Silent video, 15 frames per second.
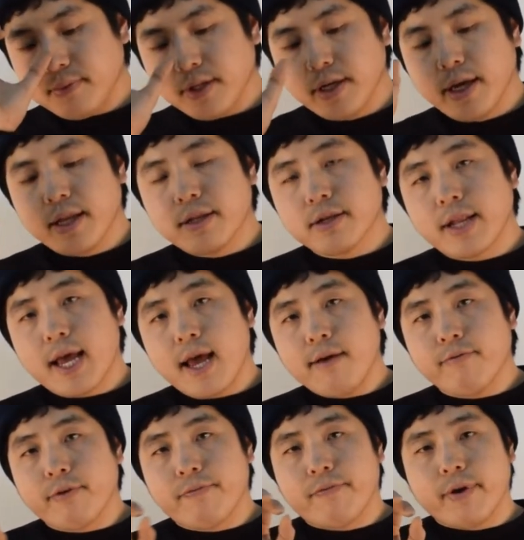In the NAB,
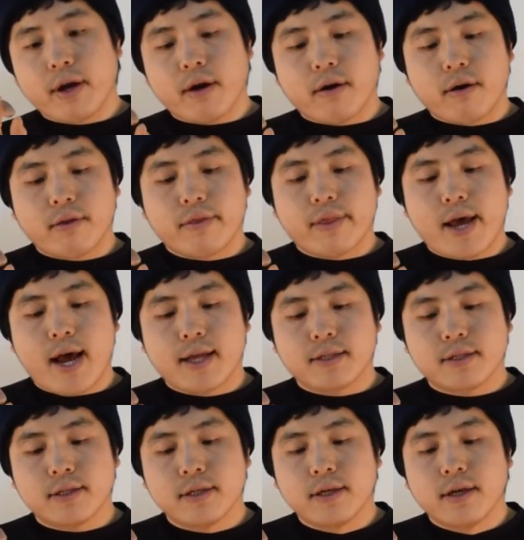we figured
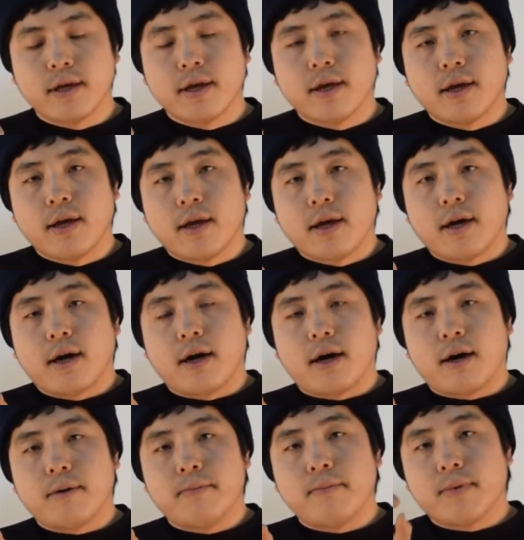that
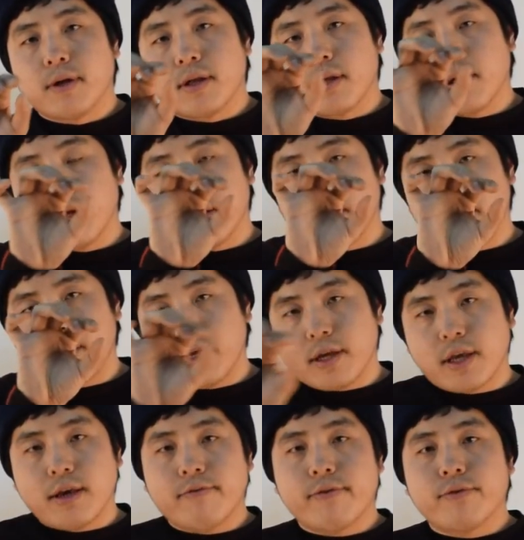the
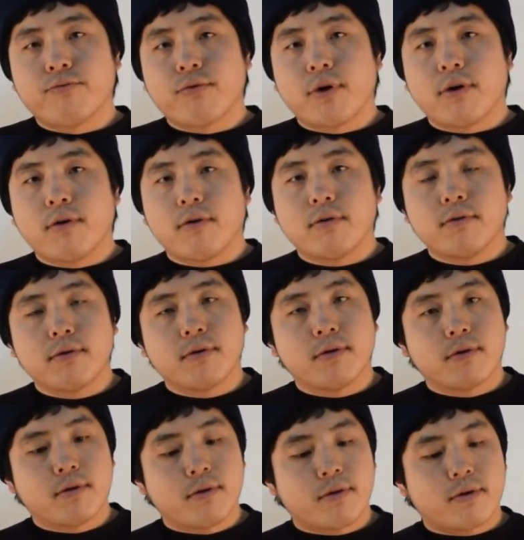given row
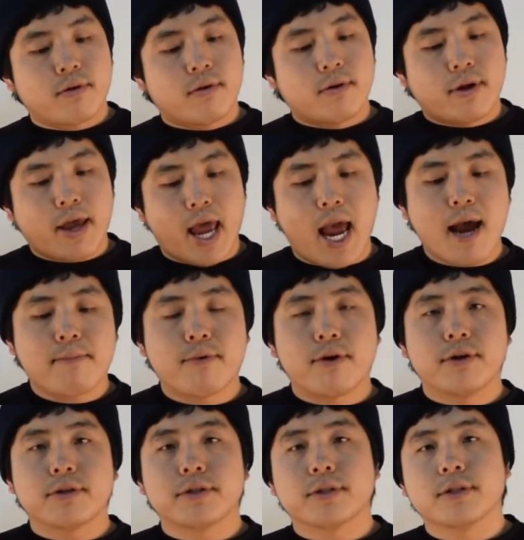
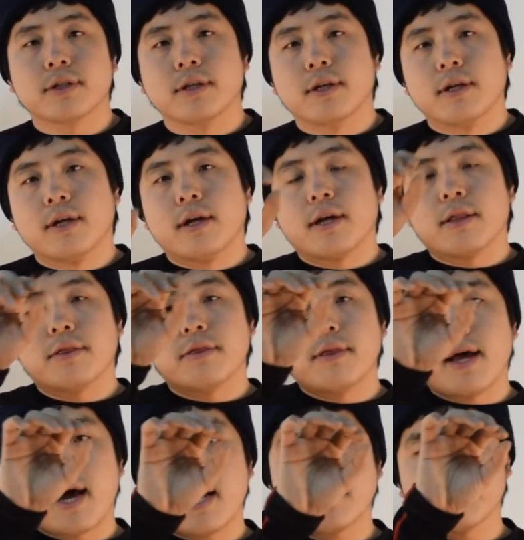hammers
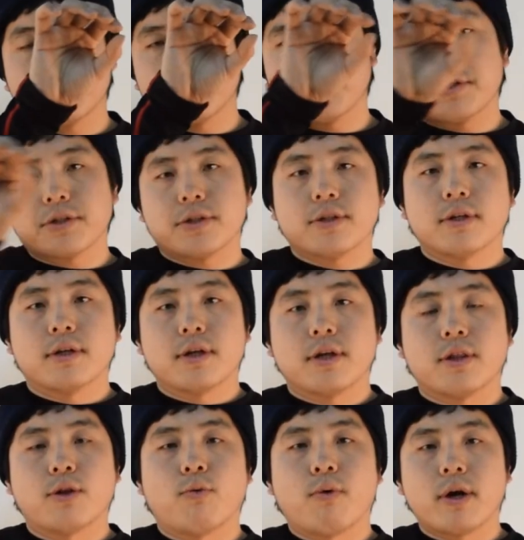not just
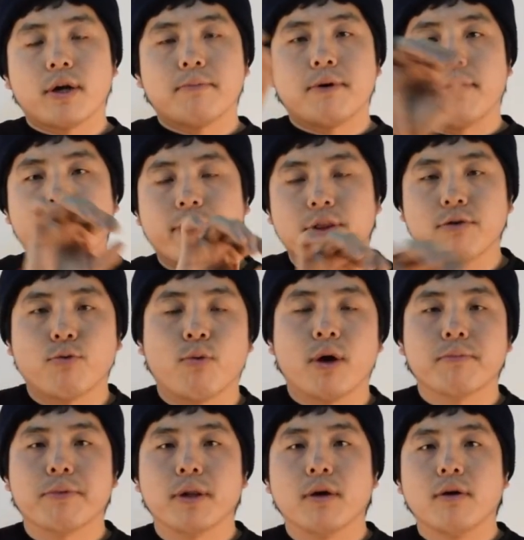the one above and the one
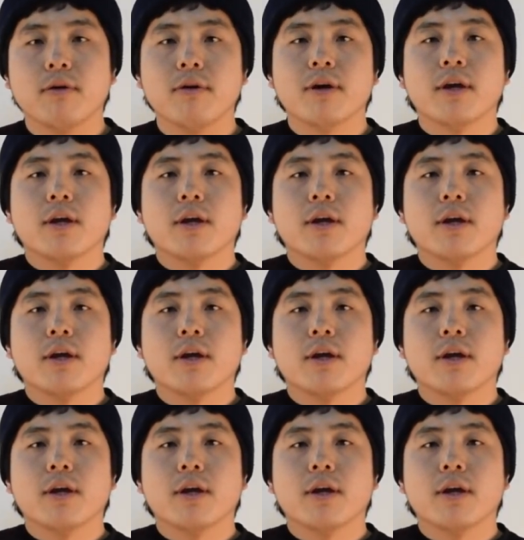below,